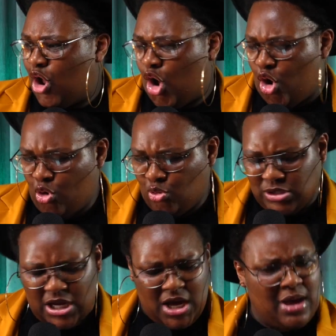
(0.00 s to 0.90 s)

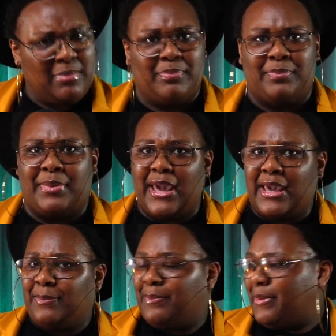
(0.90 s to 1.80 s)
Hold up,
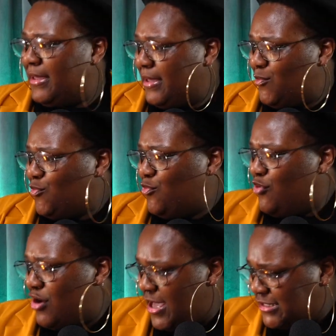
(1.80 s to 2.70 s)
baby.
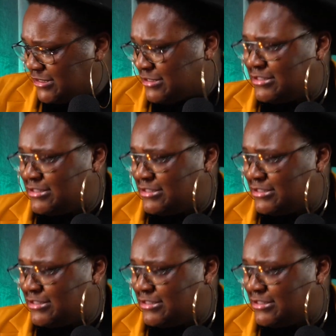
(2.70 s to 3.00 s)
What?